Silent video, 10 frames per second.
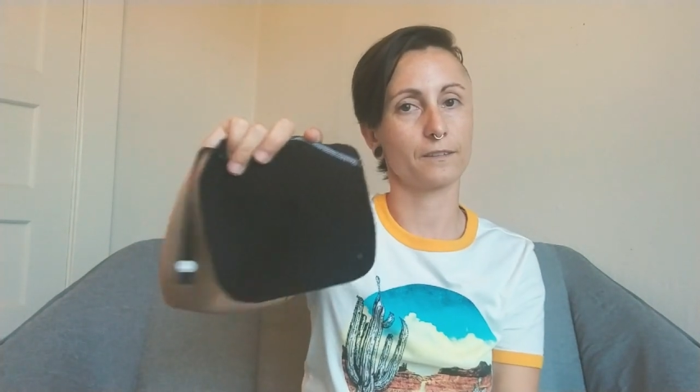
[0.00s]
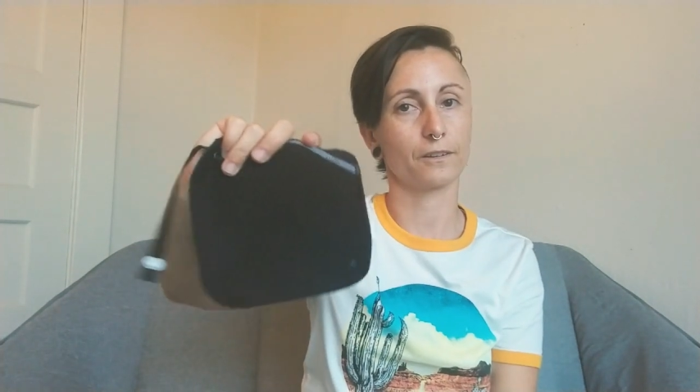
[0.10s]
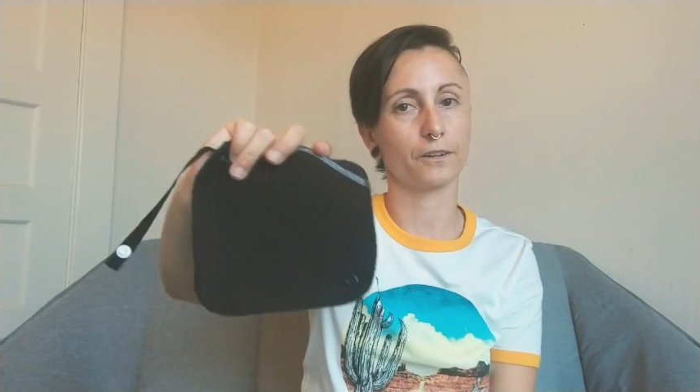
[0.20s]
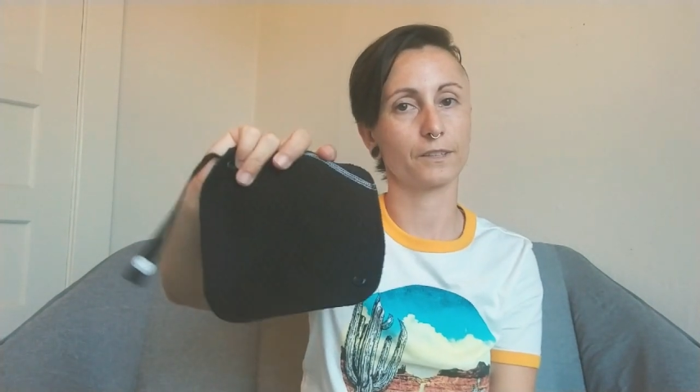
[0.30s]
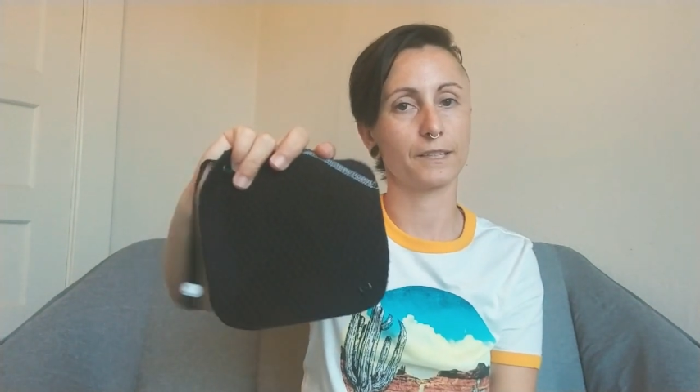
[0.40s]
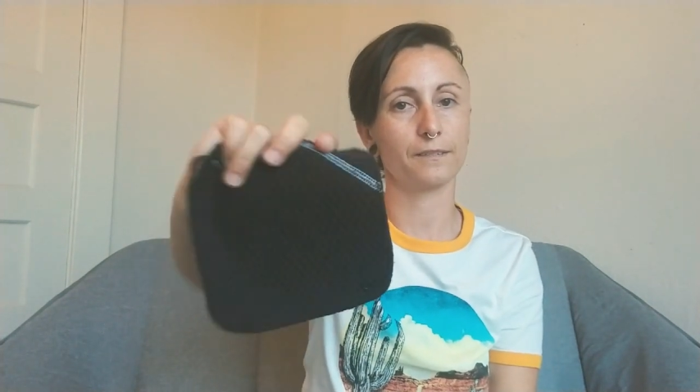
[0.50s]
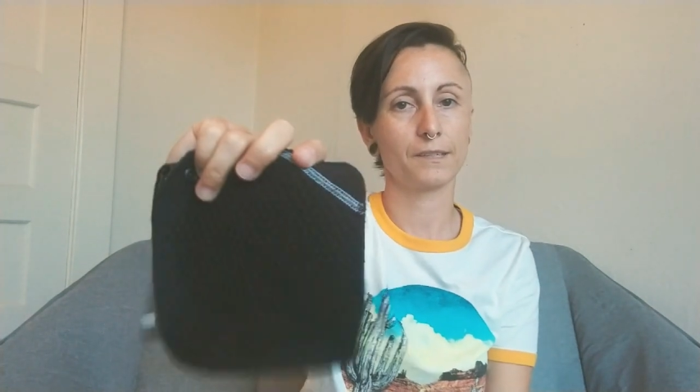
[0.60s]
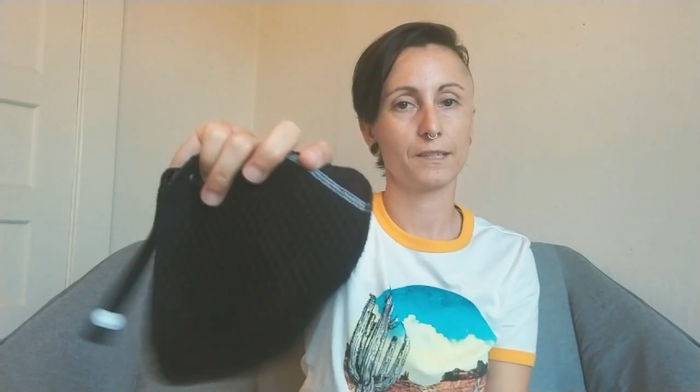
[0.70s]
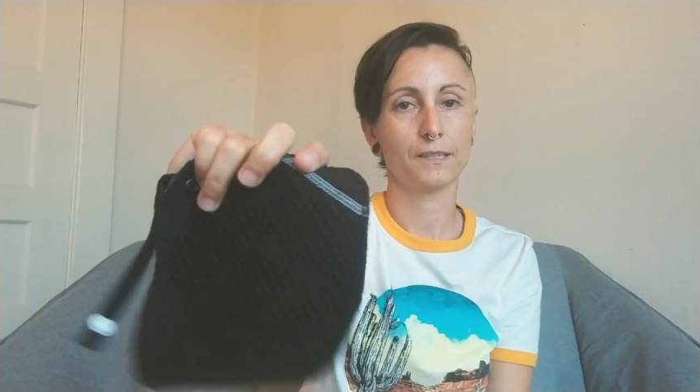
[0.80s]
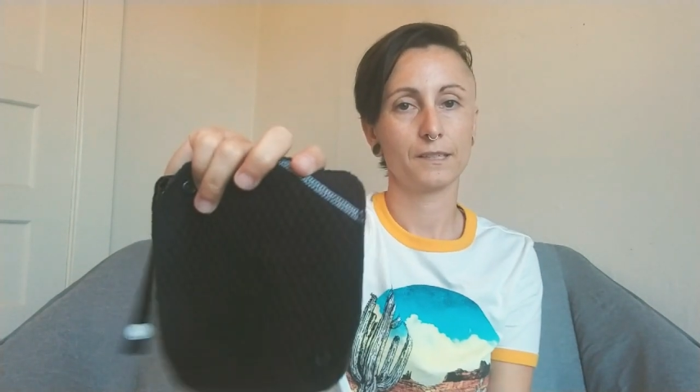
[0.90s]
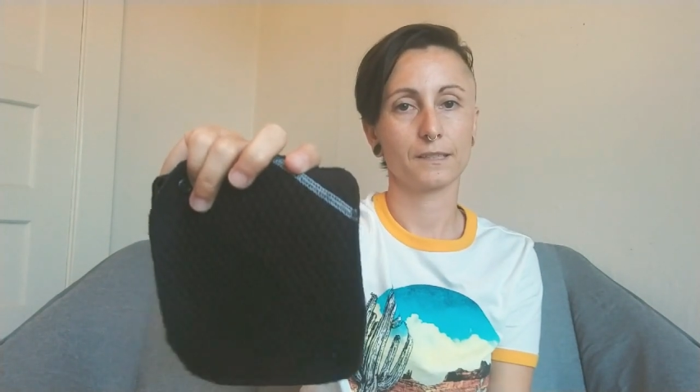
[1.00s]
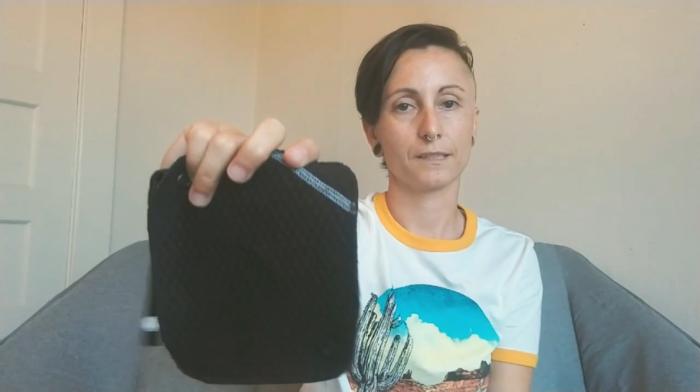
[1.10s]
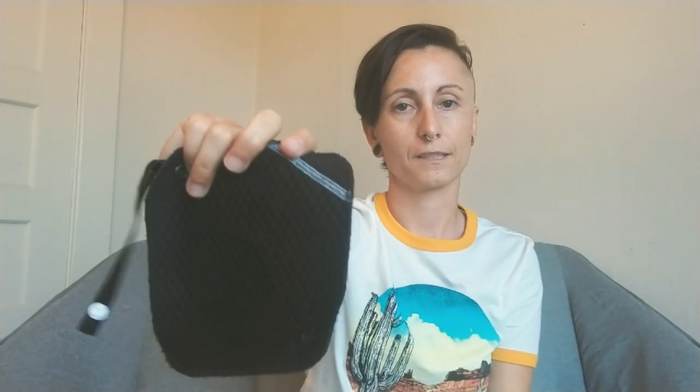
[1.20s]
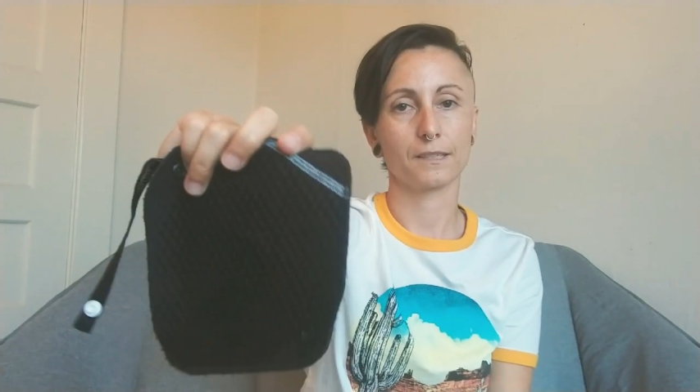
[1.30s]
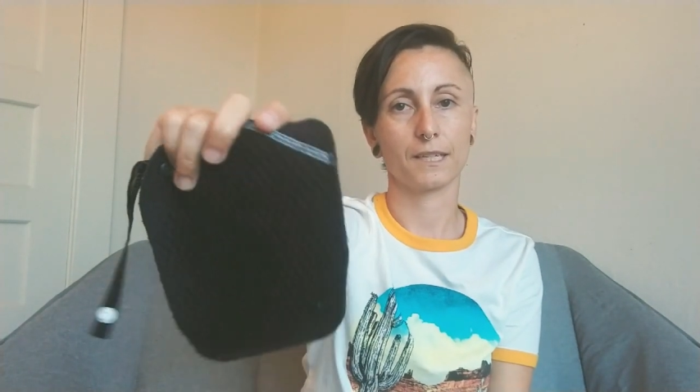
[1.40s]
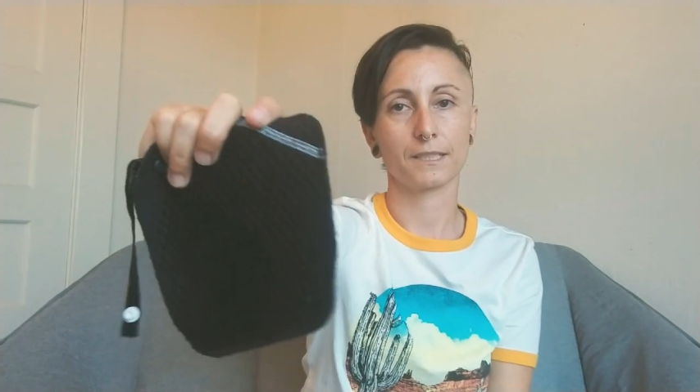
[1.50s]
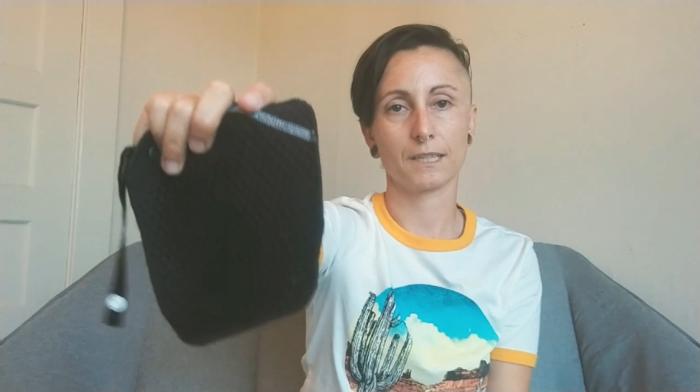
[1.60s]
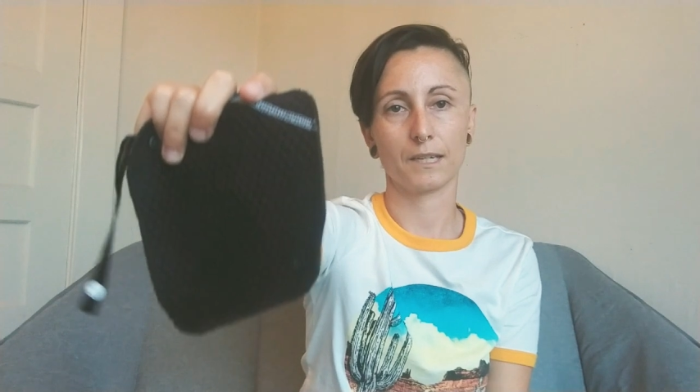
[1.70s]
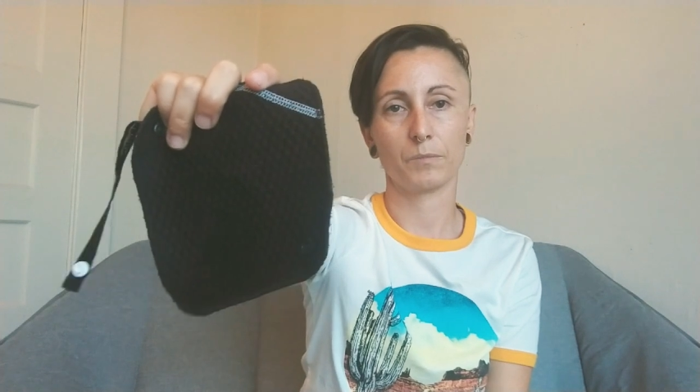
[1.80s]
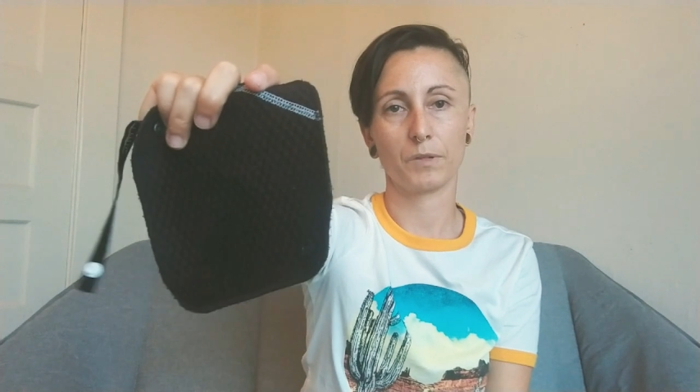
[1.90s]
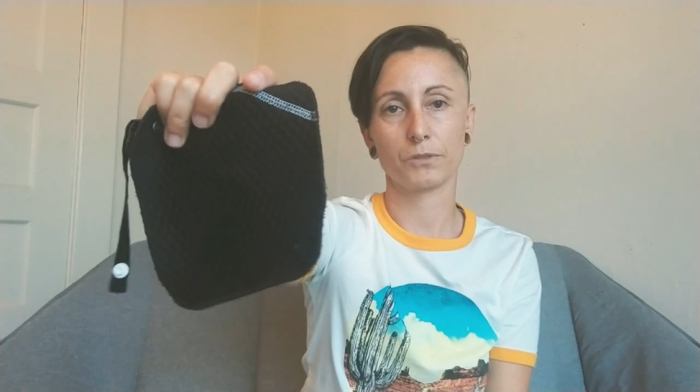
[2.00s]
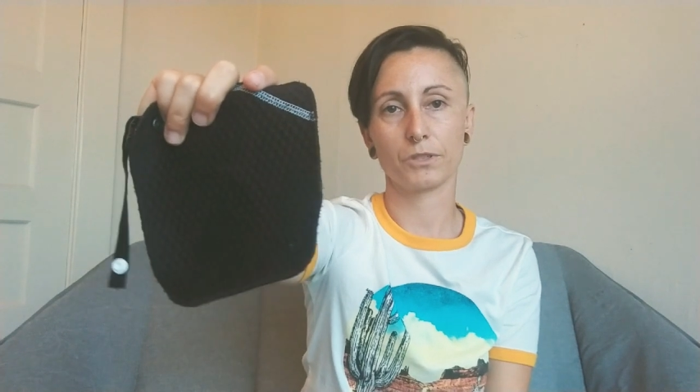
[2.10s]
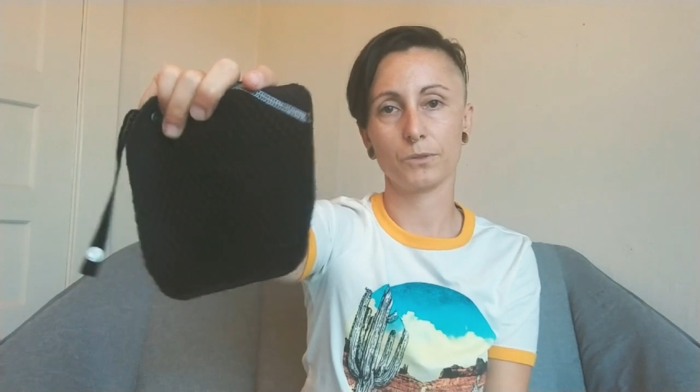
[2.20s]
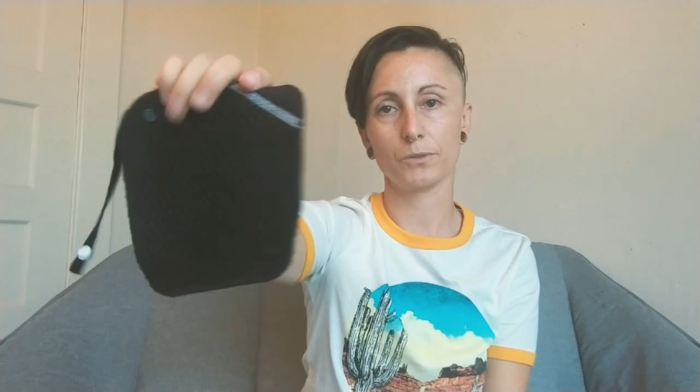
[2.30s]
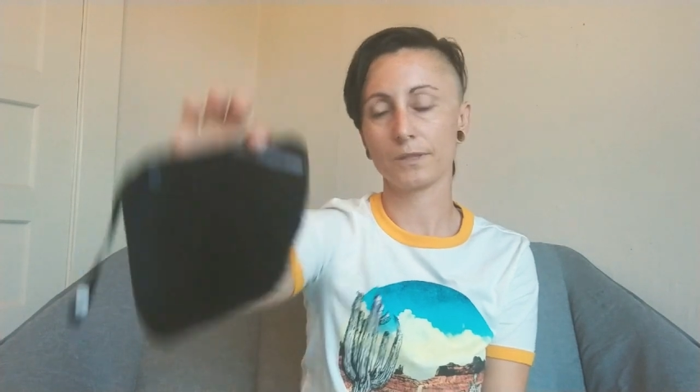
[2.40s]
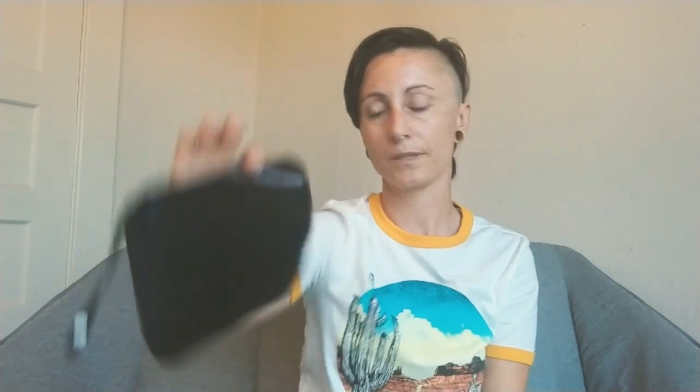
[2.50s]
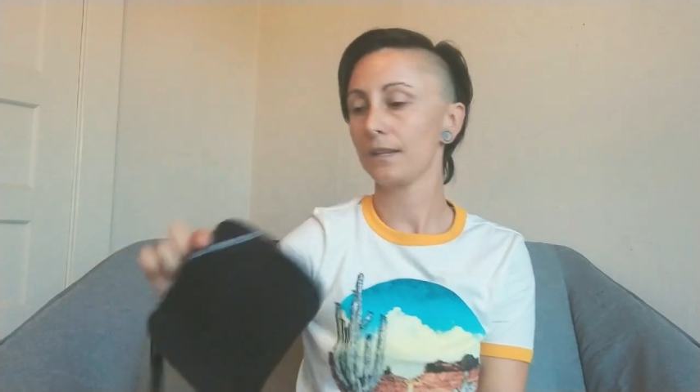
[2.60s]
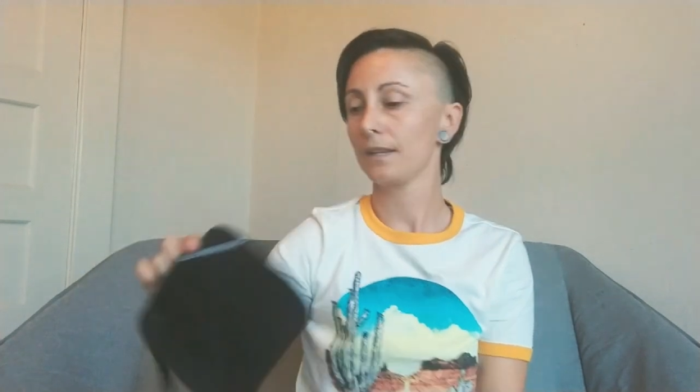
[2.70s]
thoroughly since the last time it was used.